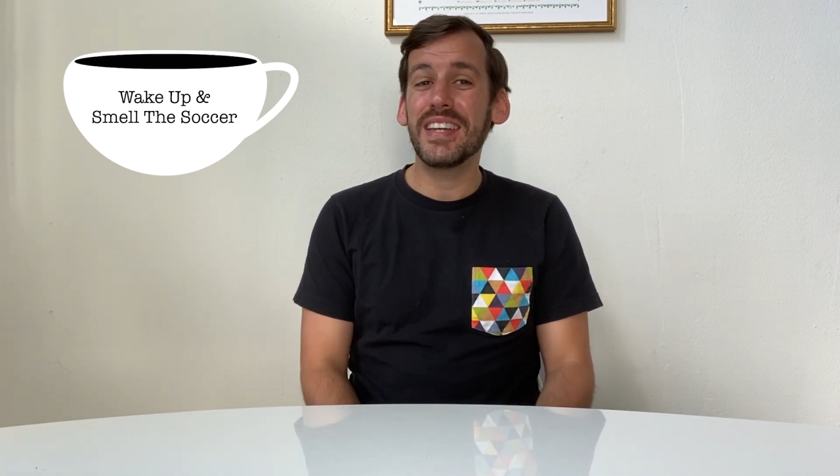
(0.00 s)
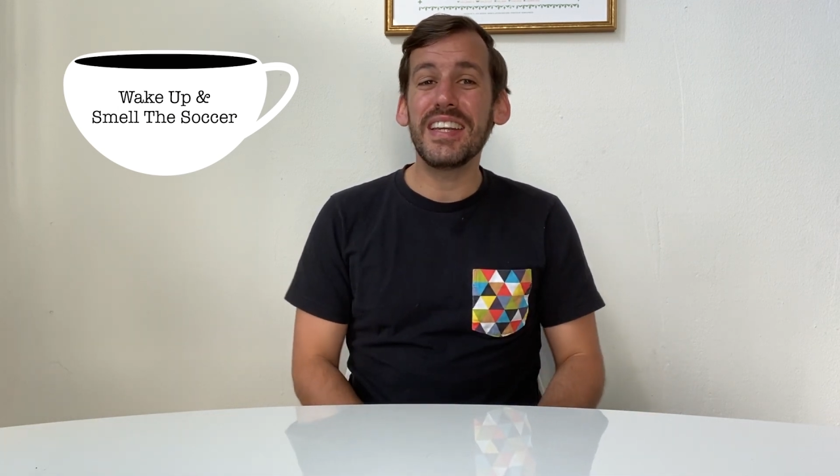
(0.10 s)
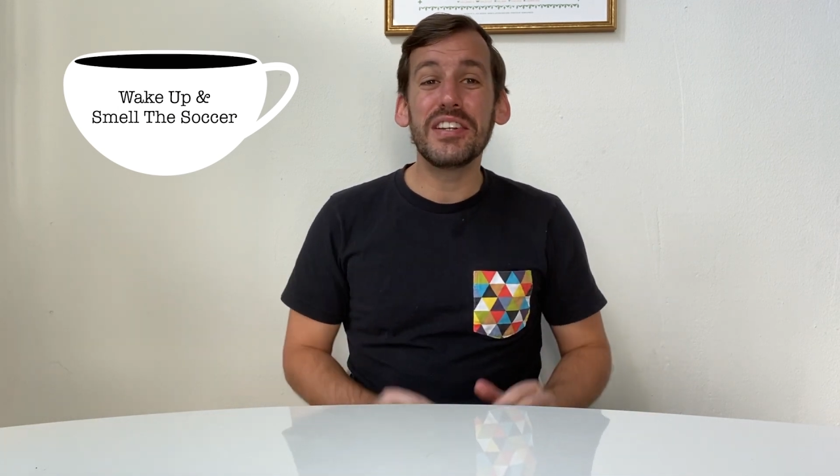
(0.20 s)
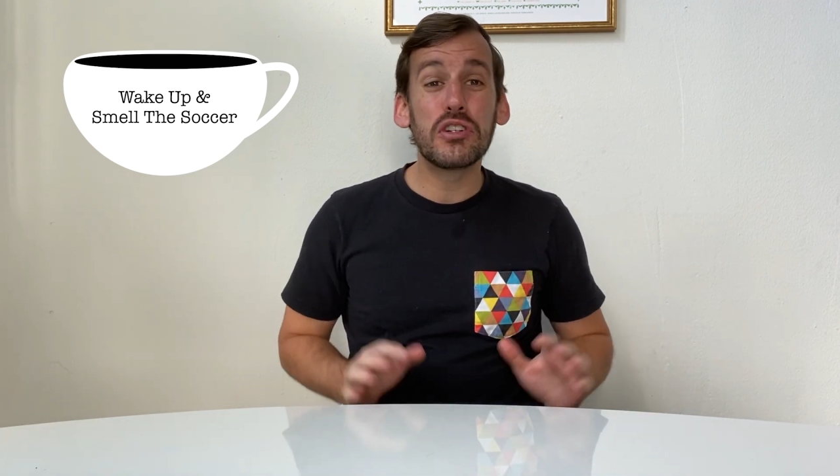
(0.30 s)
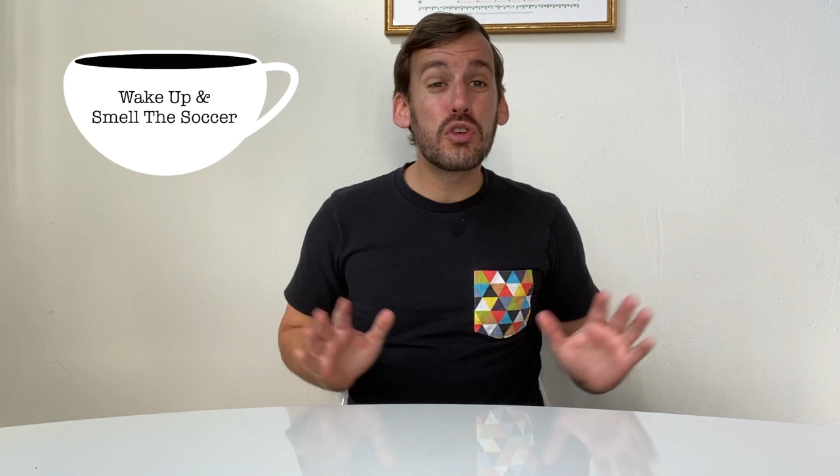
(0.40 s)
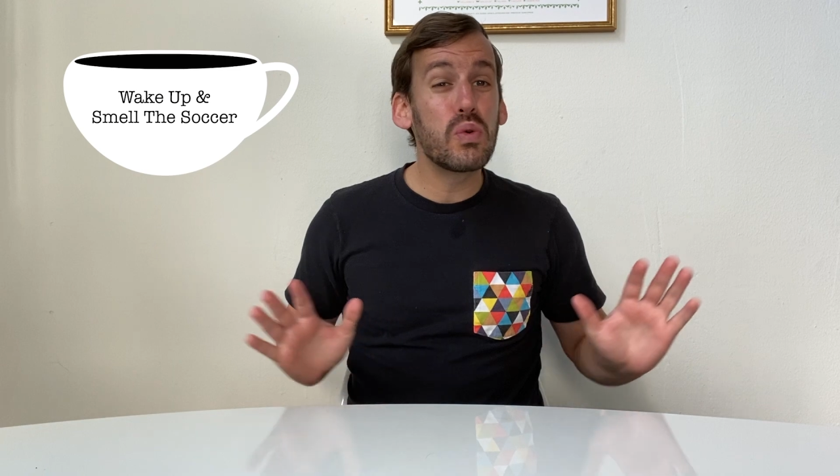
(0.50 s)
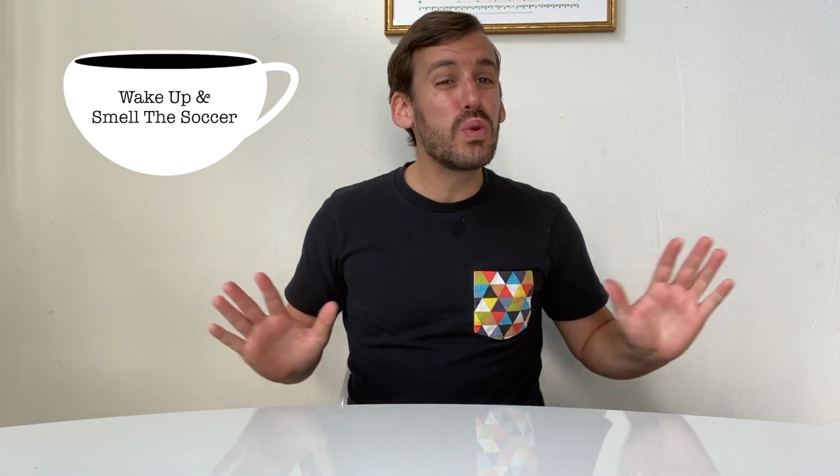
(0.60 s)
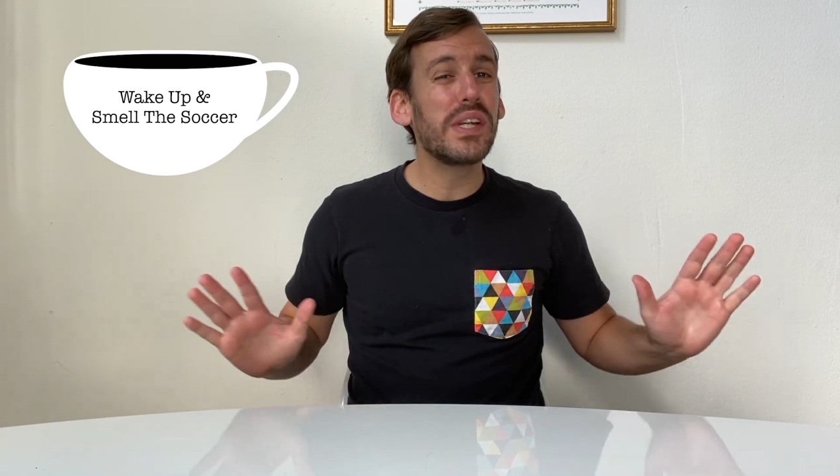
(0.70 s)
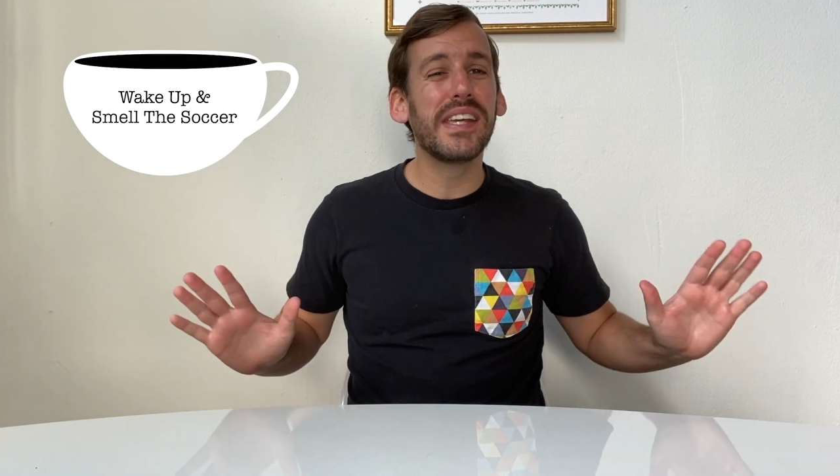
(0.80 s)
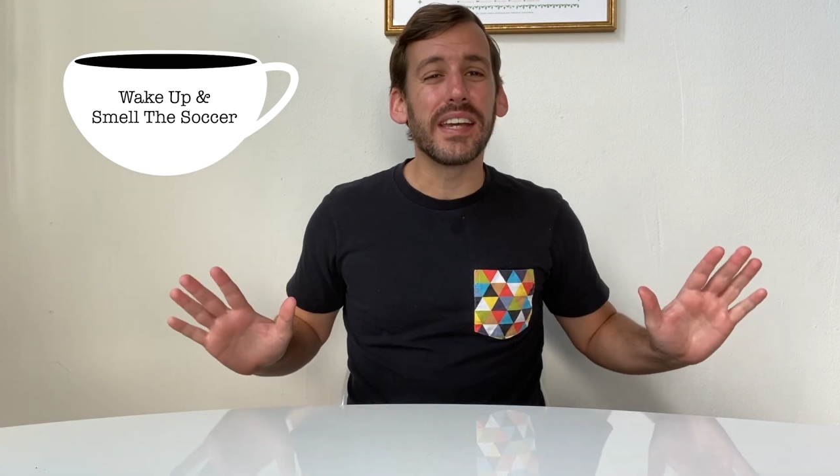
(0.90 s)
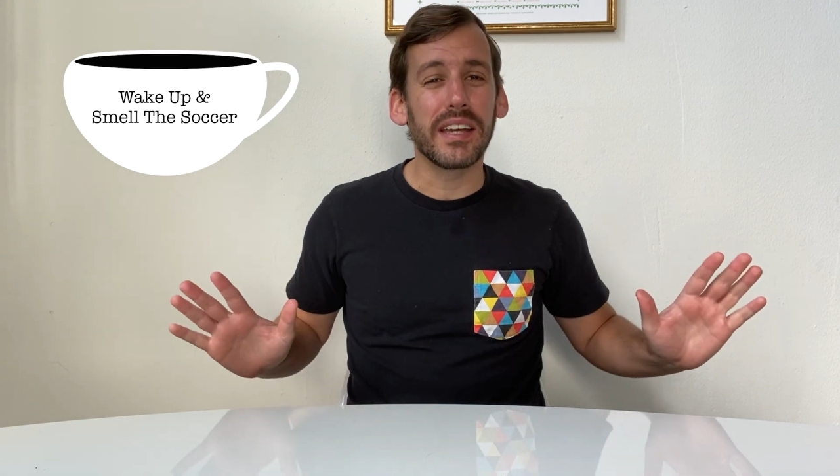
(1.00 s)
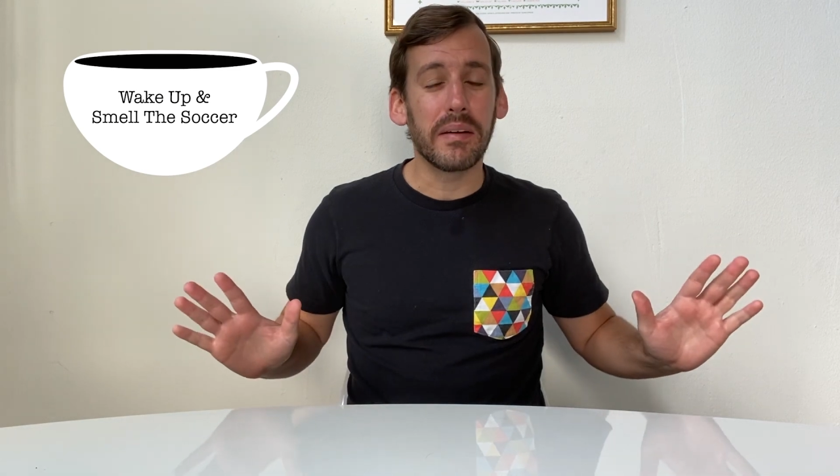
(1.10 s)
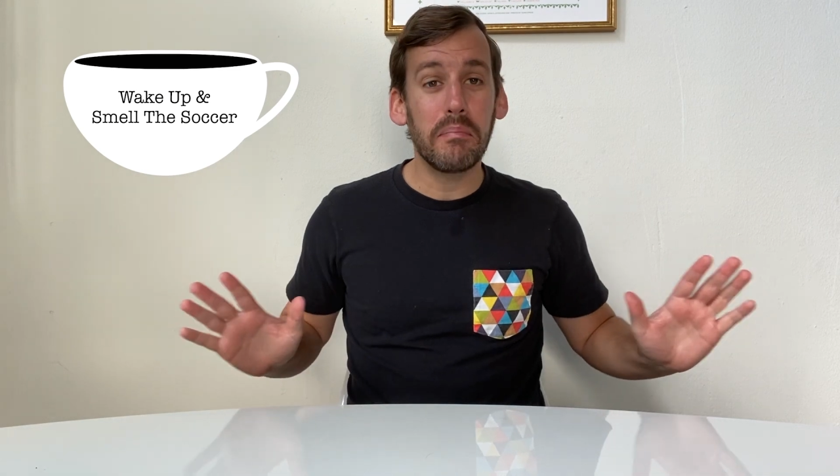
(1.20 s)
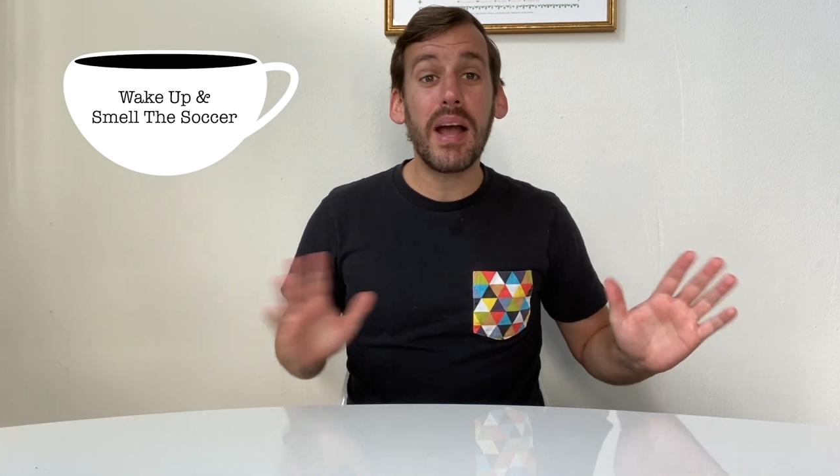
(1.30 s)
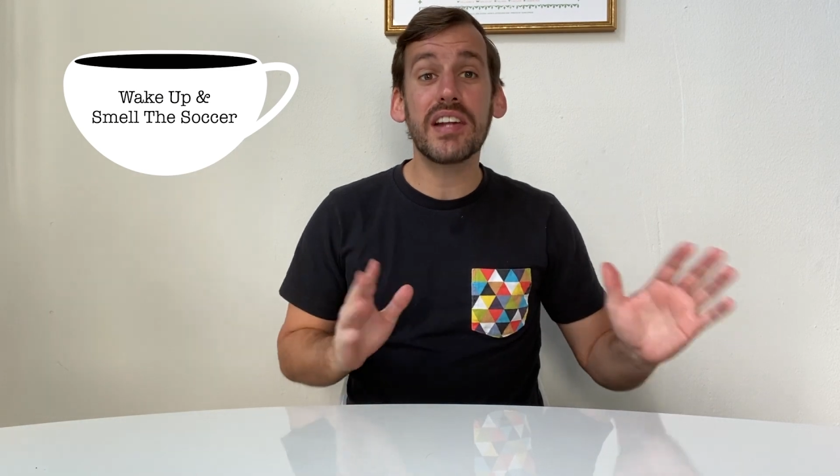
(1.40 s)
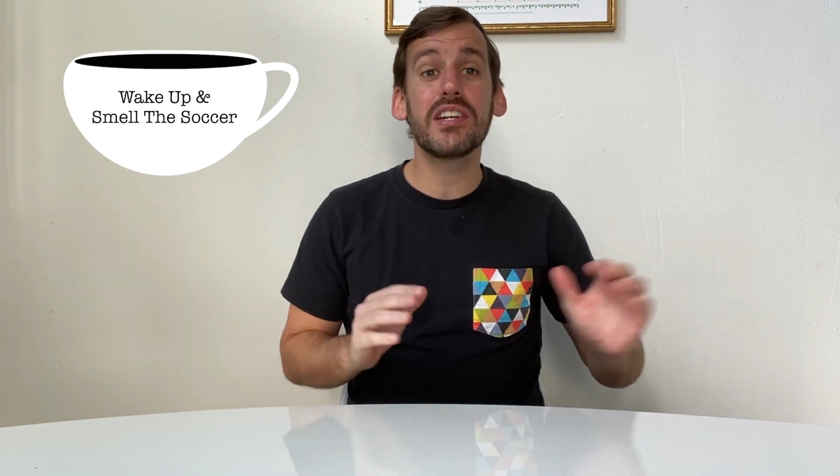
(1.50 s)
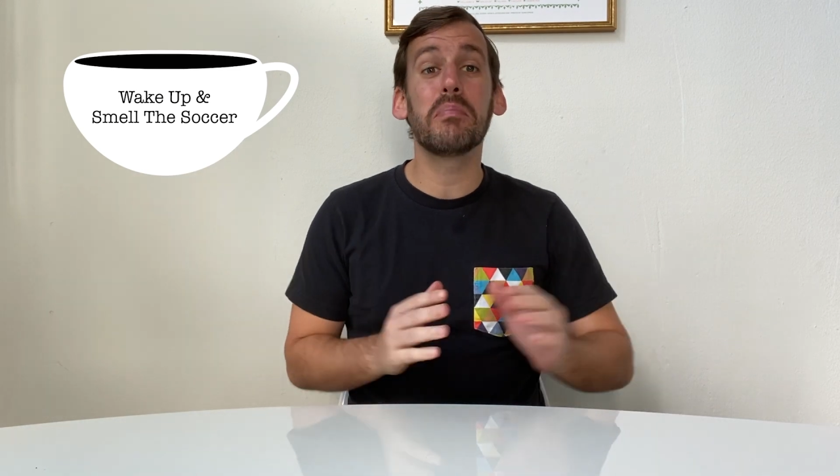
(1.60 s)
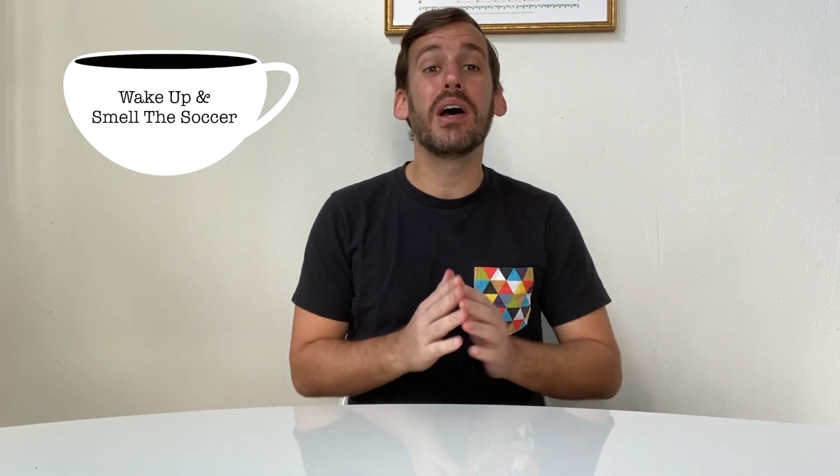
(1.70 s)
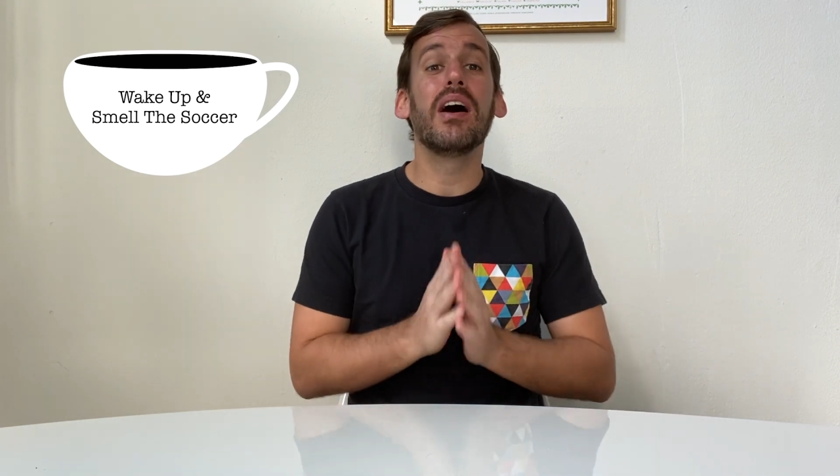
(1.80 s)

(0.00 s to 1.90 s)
intriguing matchup